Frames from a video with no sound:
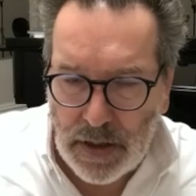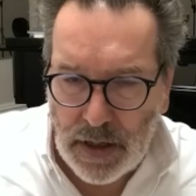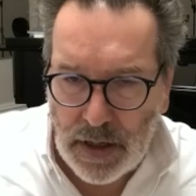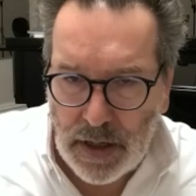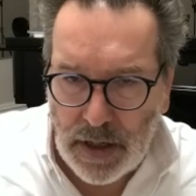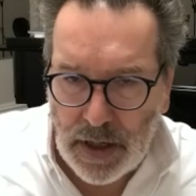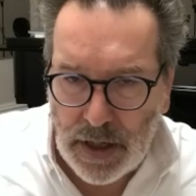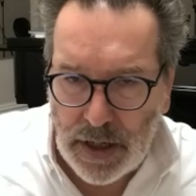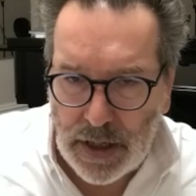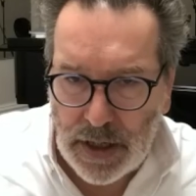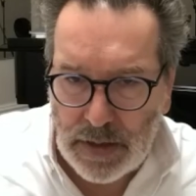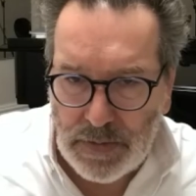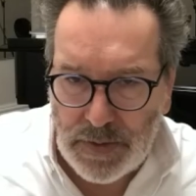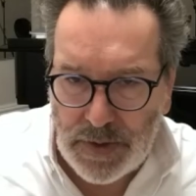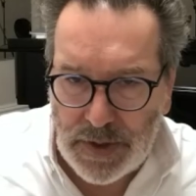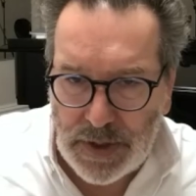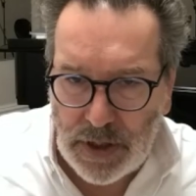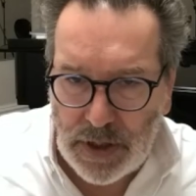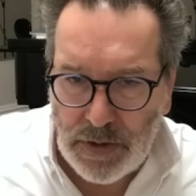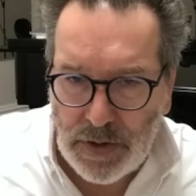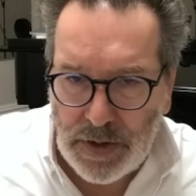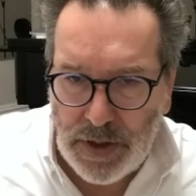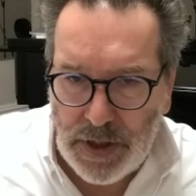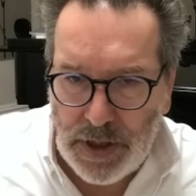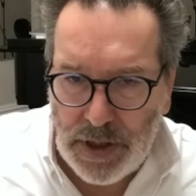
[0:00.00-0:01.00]

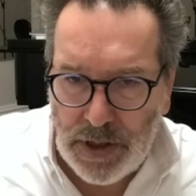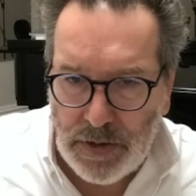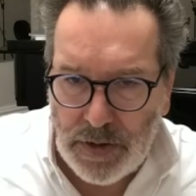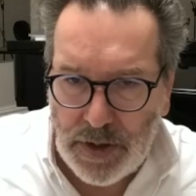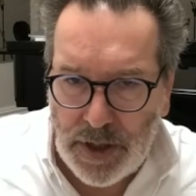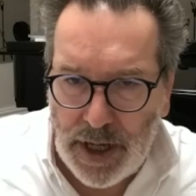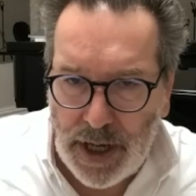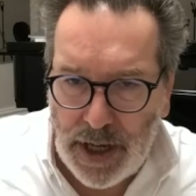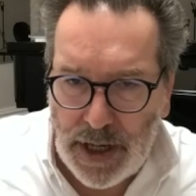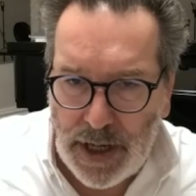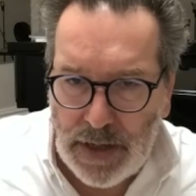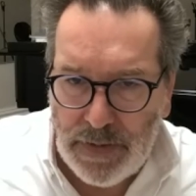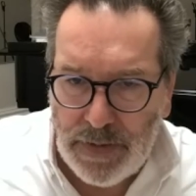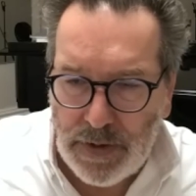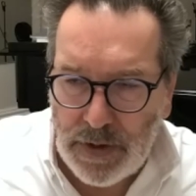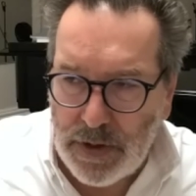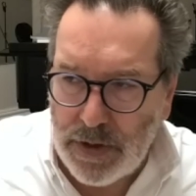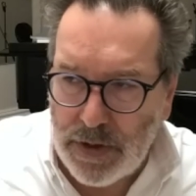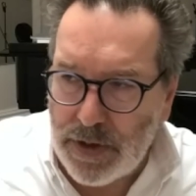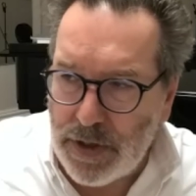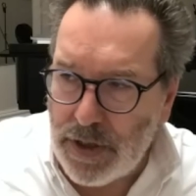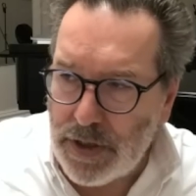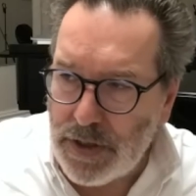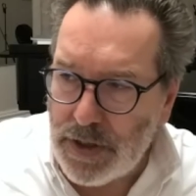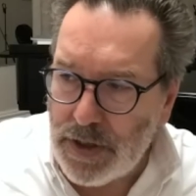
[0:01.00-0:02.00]
So in the UK, if you
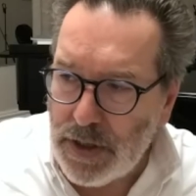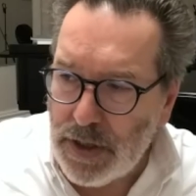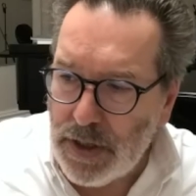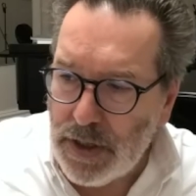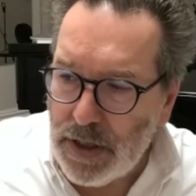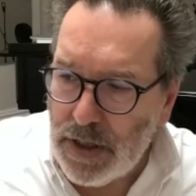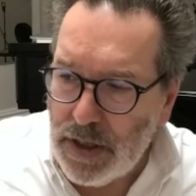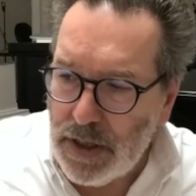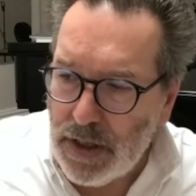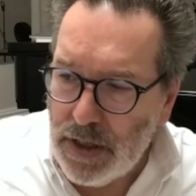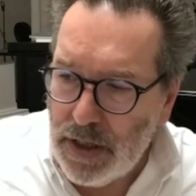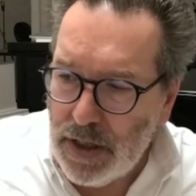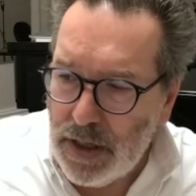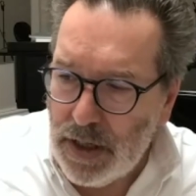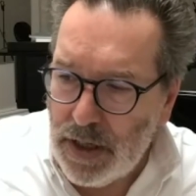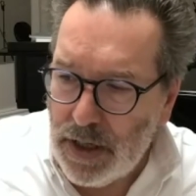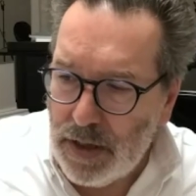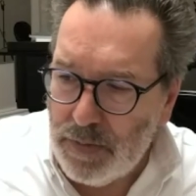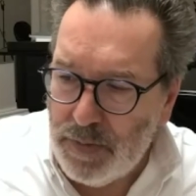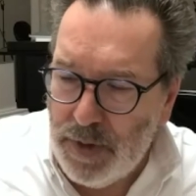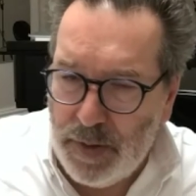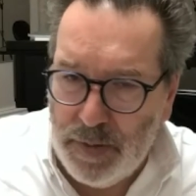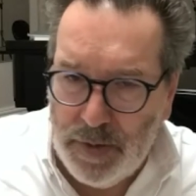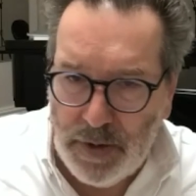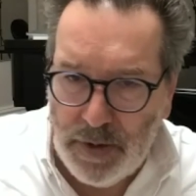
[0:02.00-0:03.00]
look
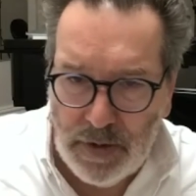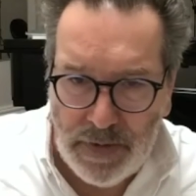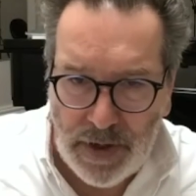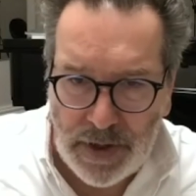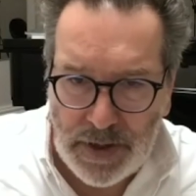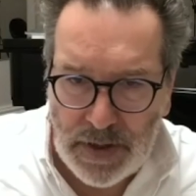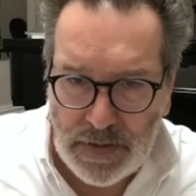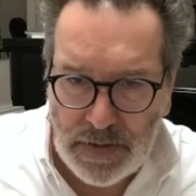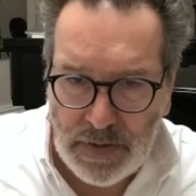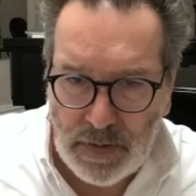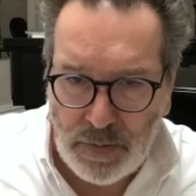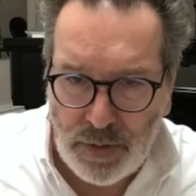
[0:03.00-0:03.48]
at people who voted for